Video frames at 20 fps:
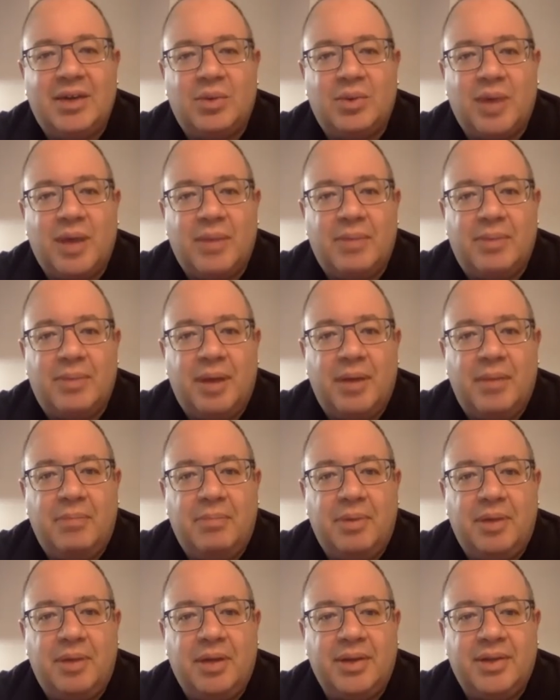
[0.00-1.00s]
It'll ramp
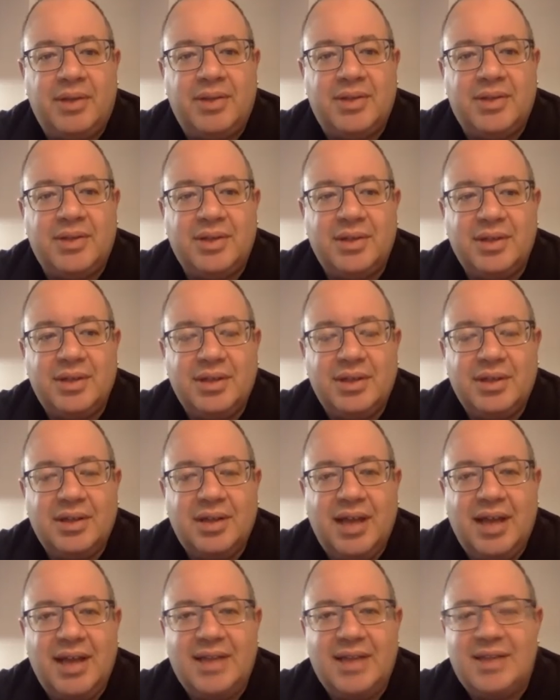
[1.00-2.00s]
up, but
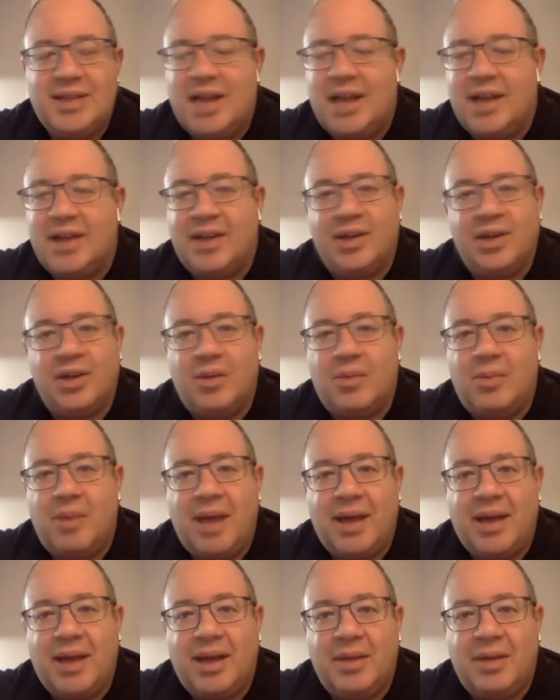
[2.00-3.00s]
it's not going to go
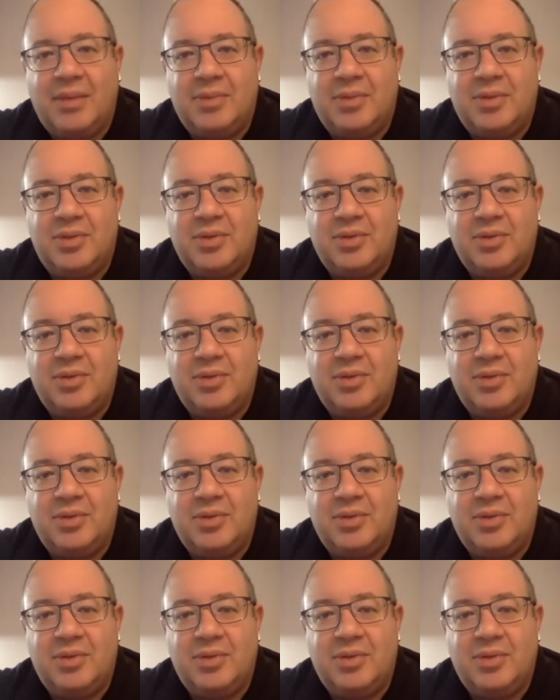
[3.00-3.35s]
back up